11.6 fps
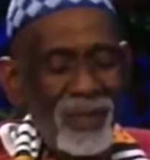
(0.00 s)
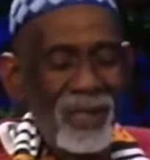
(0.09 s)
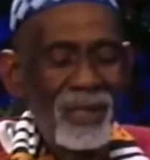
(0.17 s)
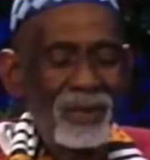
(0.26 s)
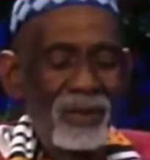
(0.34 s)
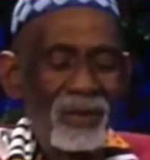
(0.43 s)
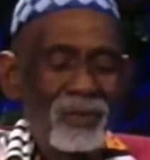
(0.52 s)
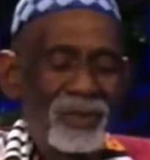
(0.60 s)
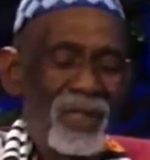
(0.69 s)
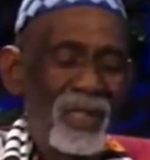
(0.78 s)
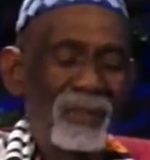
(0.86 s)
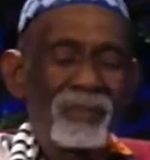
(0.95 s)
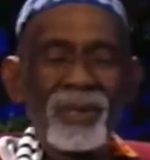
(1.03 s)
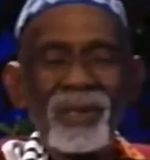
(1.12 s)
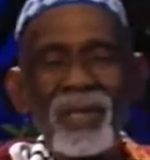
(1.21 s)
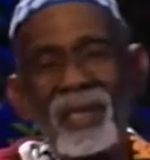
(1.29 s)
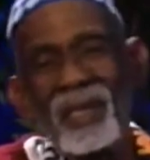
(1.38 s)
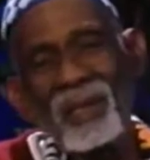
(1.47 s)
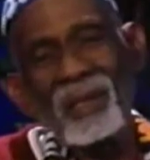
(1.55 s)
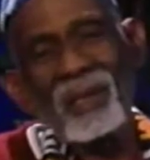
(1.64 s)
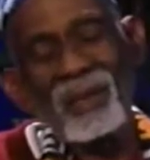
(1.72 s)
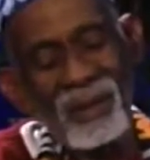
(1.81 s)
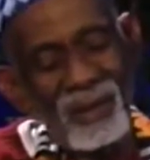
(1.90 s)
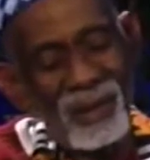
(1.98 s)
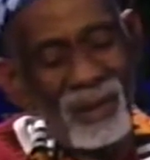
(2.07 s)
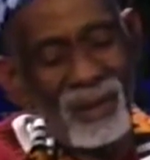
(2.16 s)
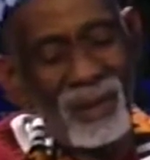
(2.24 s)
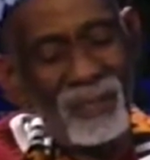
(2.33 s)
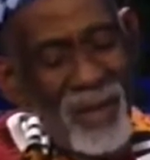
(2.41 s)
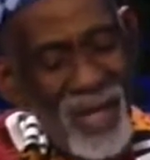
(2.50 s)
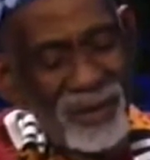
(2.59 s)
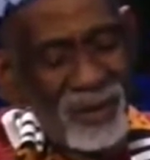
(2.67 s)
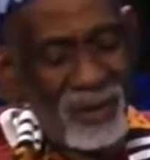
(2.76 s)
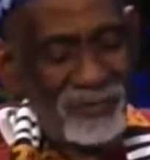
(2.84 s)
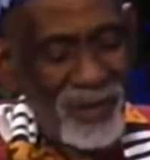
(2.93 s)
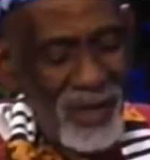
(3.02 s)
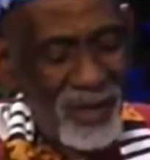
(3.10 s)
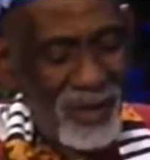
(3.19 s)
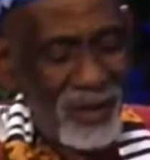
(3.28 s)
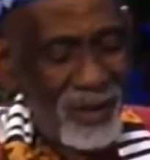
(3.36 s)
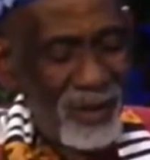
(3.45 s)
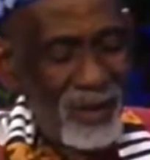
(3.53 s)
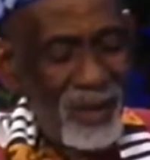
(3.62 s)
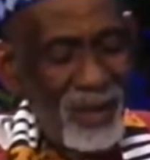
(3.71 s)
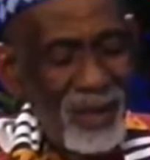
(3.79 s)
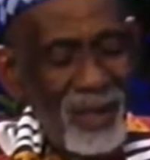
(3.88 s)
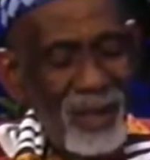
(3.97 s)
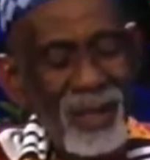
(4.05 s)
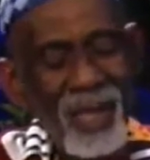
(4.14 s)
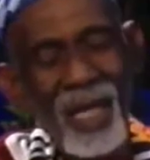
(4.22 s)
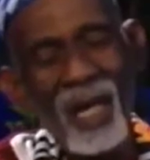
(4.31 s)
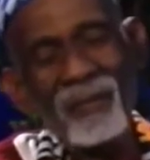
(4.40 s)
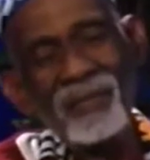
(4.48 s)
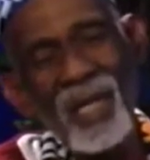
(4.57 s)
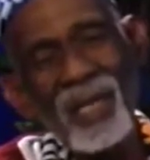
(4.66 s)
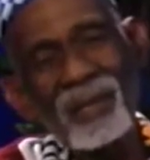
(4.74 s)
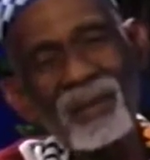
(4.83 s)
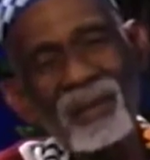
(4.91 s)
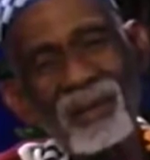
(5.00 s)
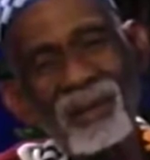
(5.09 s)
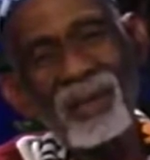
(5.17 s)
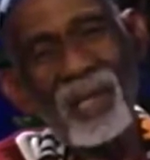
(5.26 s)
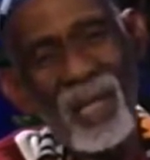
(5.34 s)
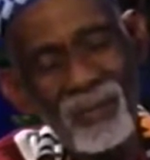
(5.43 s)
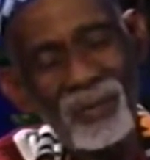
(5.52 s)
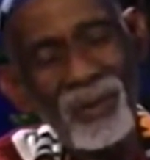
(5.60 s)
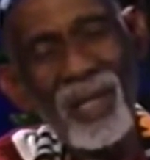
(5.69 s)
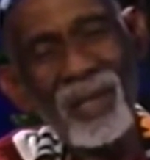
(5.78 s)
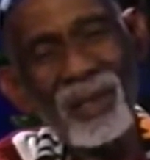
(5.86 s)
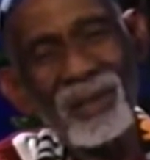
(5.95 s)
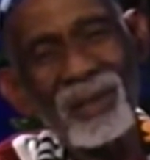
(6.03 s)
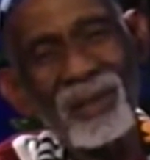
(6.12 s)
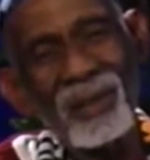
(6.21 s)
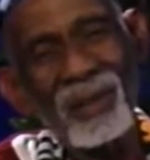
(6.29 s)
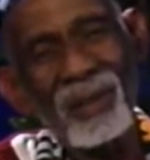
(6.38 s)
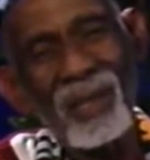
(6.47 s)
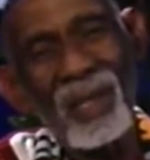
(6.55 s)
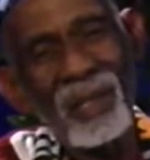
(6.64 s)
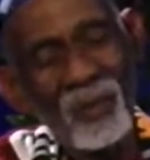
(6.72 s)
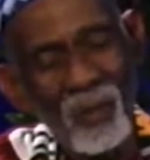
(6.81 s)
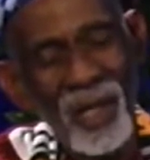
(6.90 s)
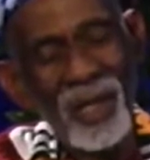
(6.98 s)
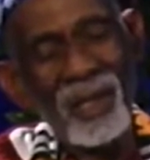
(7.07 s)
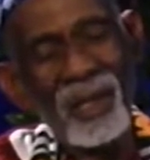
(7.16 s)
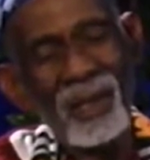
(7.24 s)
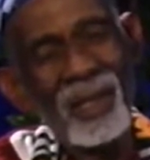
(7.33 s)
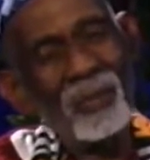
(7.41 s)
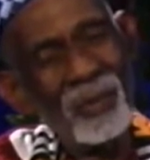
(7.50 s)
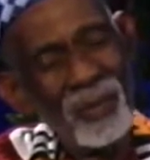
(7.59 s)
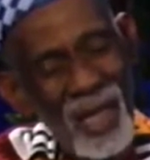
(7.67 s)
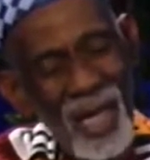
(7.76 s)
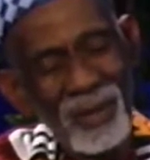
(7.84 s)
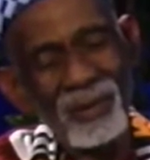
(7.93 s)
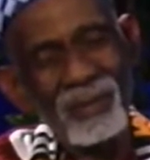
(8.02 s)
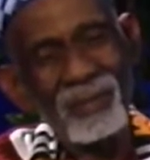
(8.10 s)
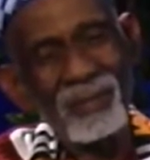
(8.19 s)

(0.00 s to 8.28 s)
been introducing a particular method of healing that have yet to complement us in a way that we would like